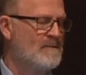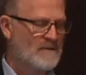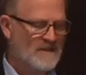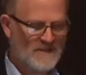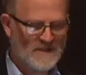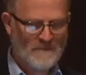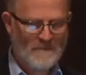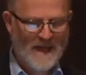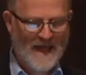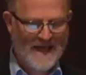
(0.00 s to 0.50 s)

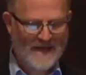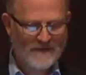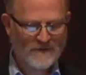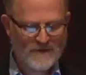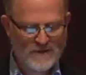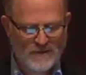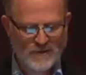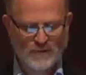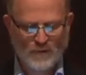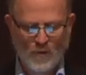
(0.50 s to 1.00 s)
Because the man in
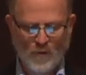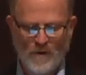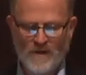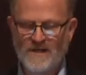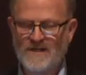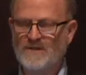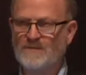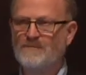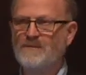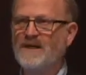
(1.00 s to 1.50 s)
the
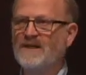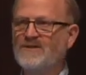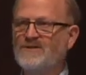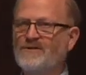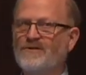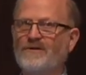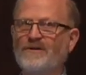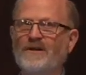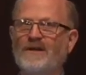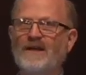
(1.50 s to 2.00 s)
story is
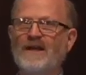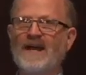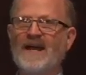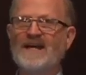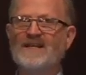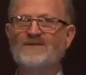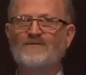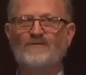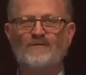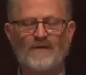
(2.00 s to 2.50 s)
pictured
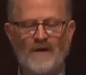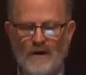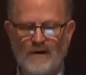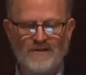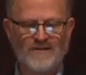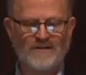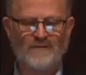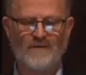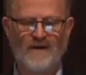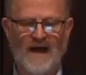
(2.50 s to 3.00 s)
as very
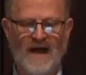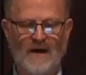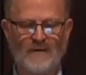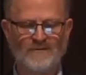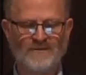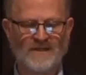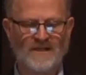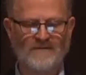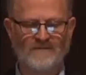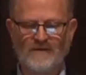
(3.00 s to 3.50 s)

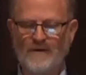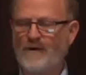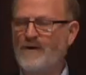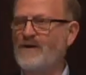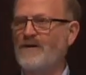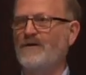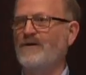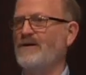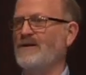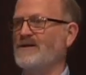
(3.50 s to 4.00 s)
devout and
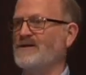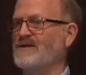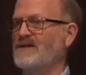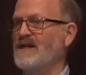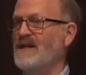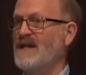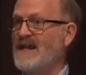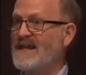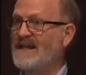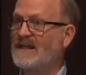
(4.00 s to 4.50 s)
very earnest.
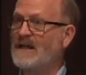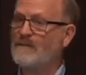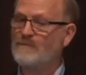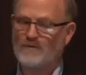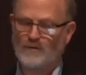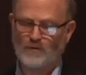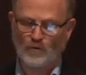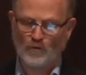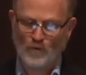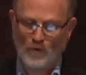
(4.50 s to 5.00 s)
He
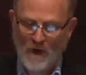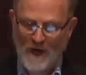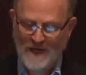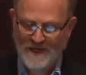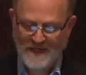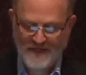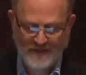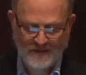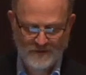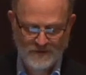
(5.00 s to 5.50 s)
comes
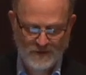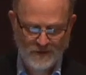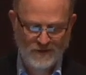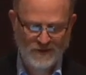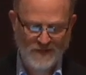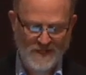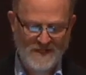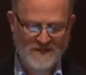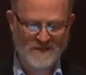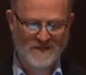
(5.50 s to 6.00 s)
running to
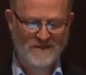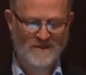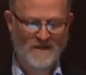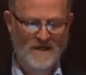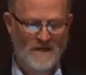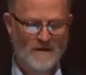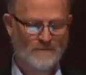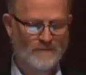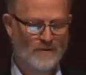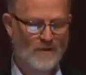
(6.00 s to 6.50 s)
Jesus,
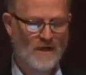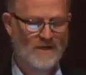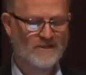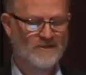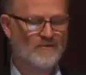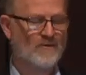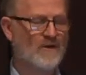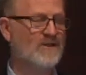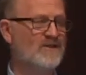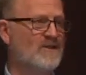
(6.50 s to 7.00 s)

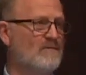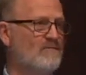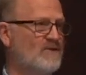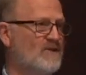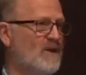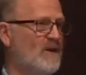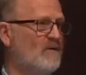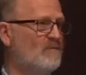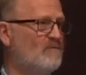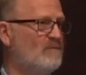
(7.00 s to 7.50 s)
prostrates
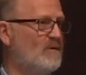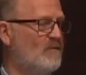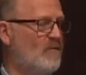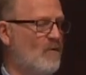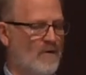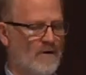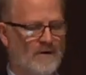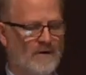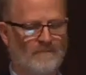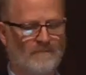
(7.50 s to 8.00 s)
himself
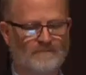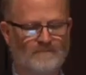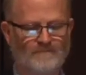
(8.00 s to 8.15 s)
before him.